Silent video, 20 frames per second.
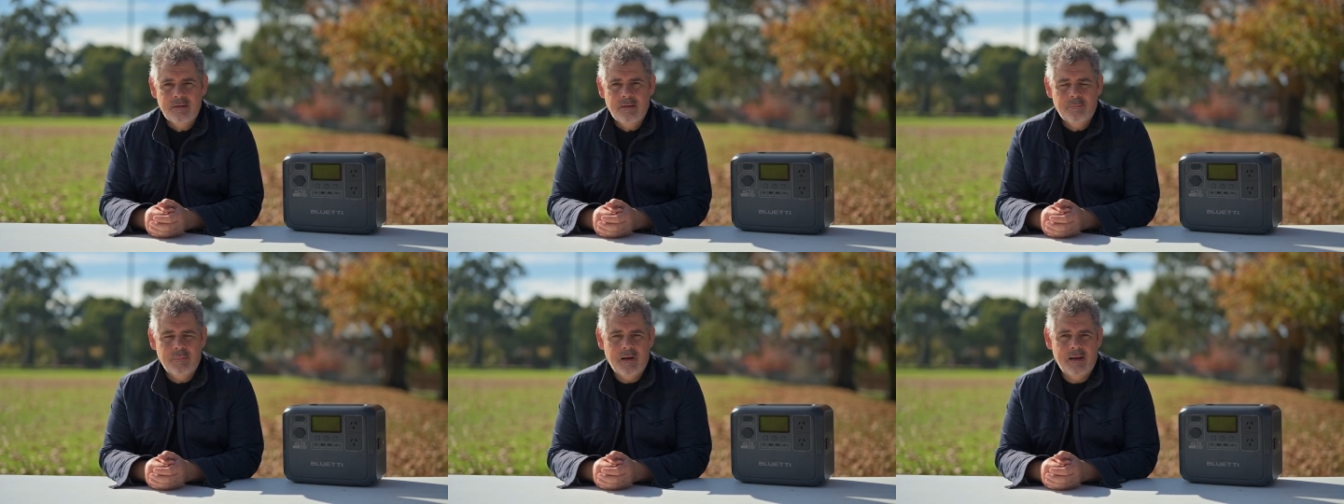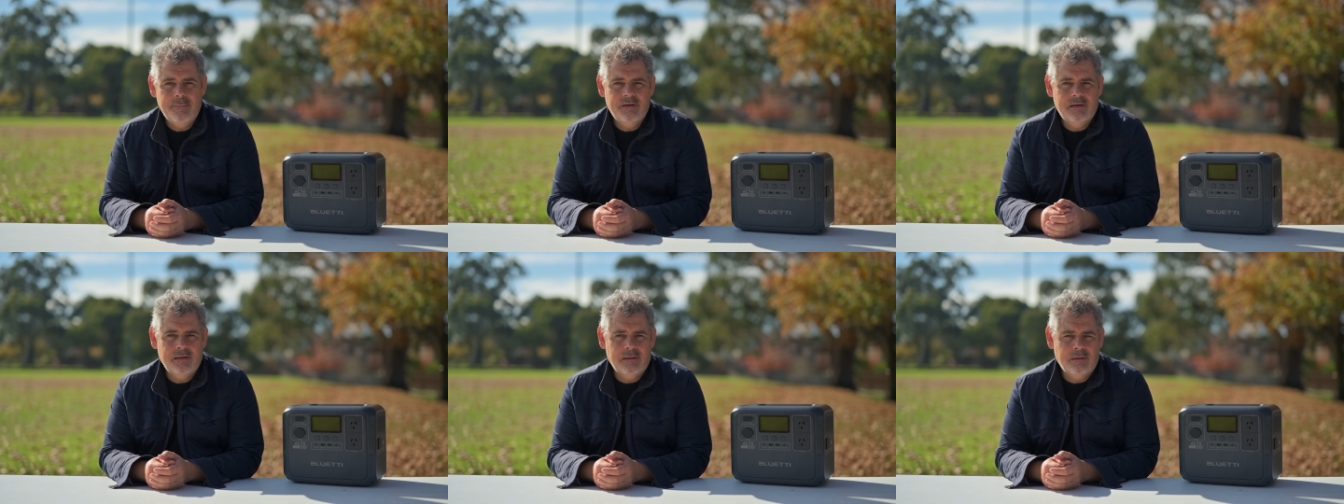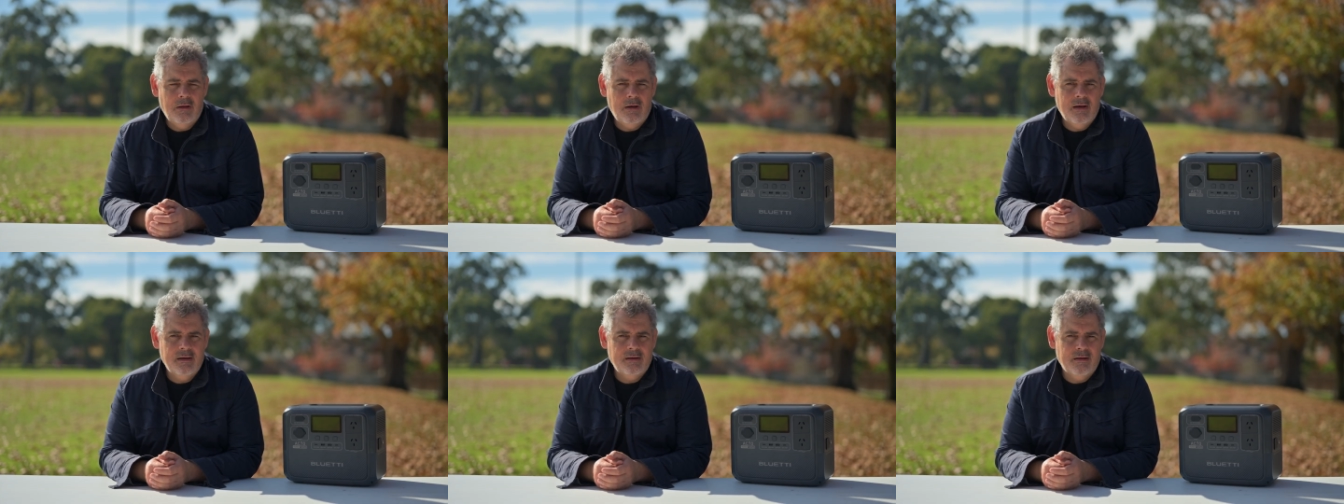maybe to
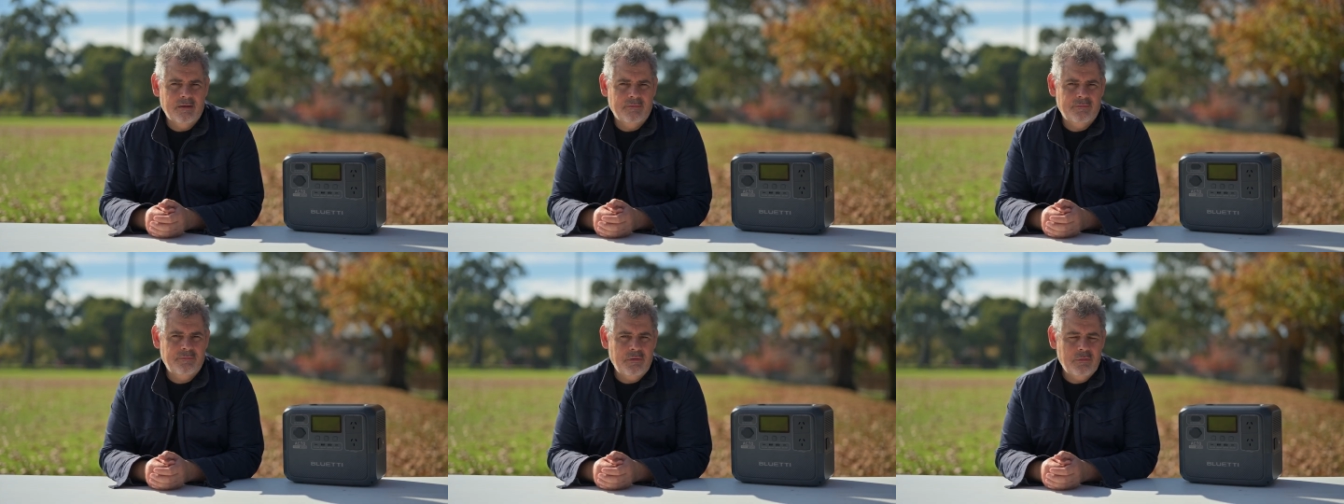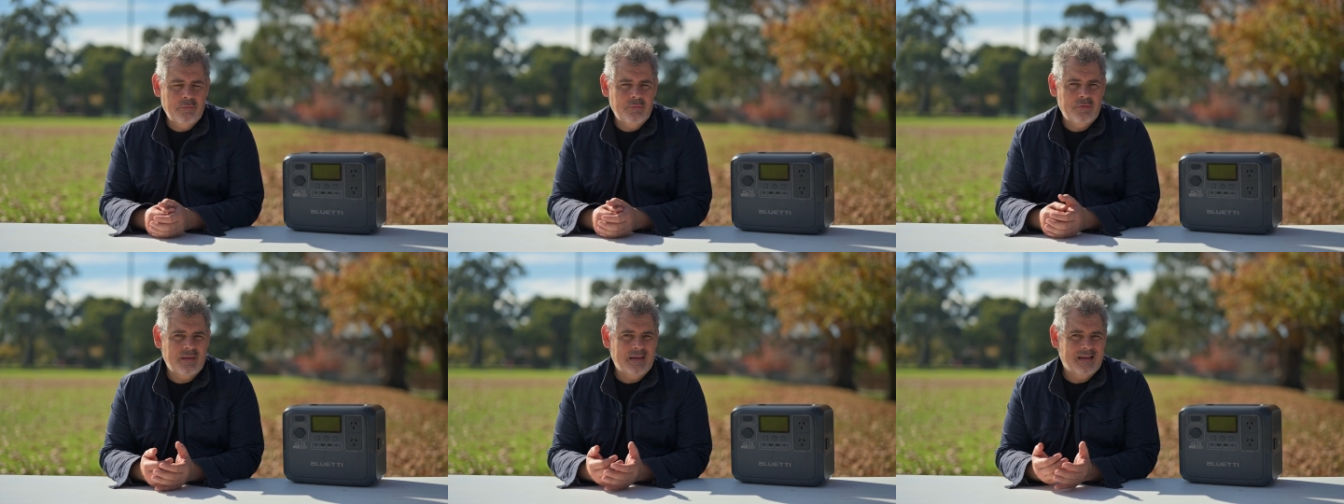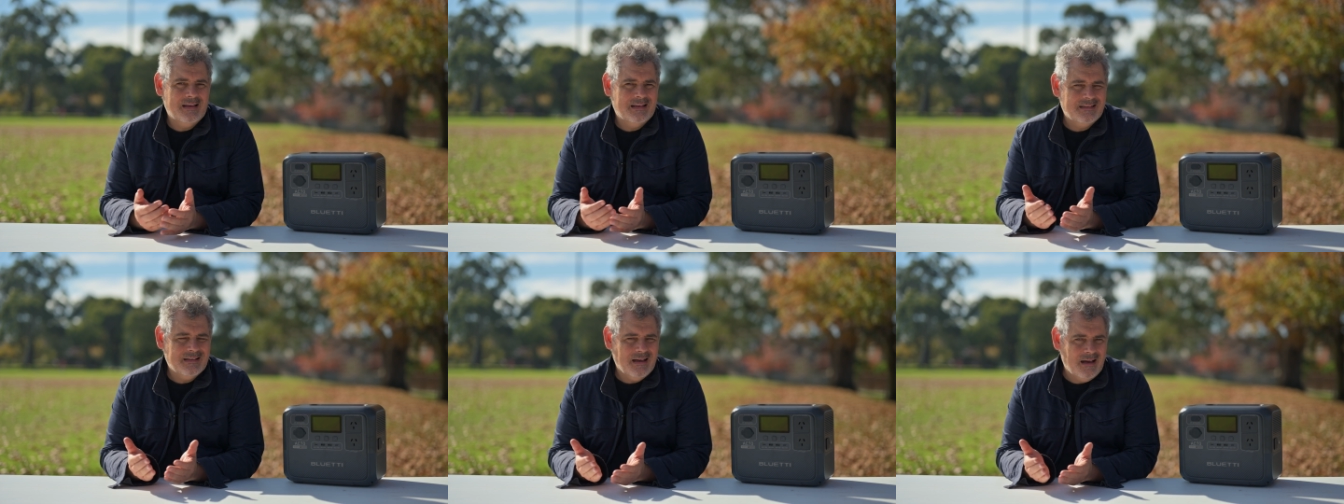light a few
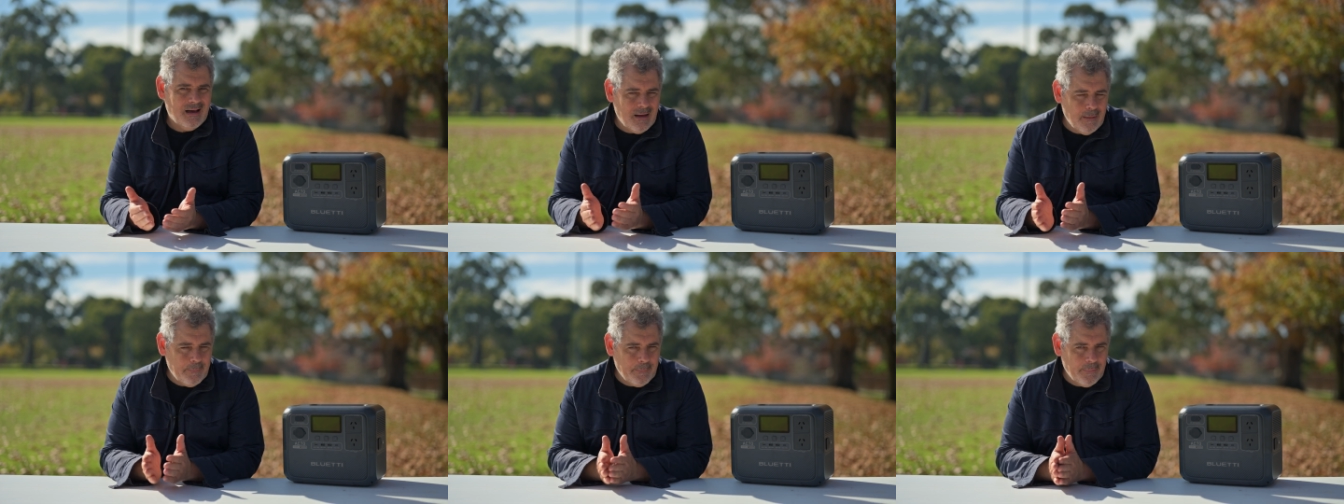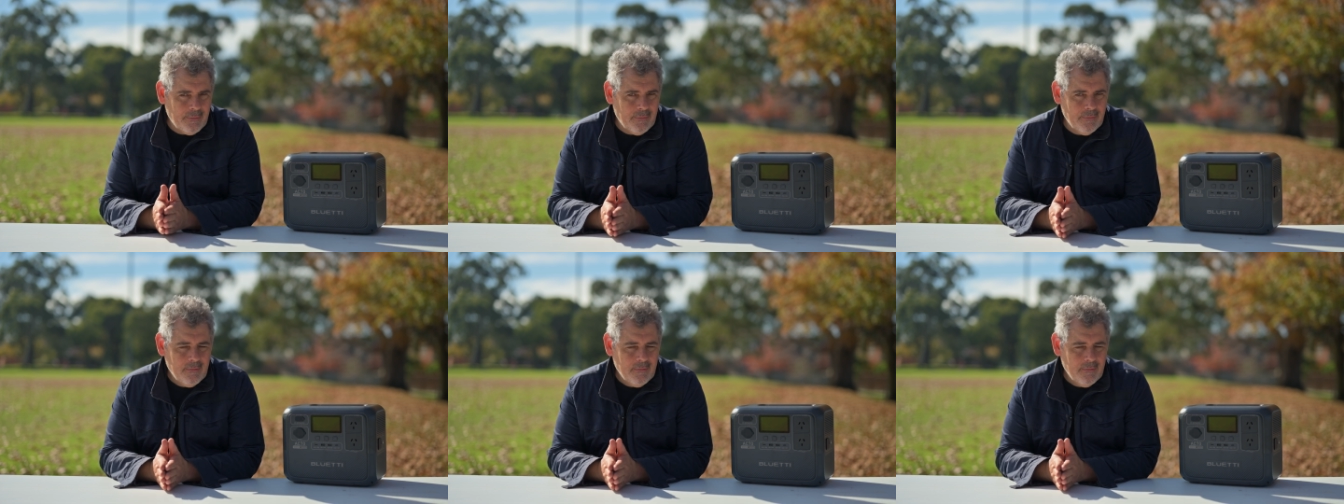things up.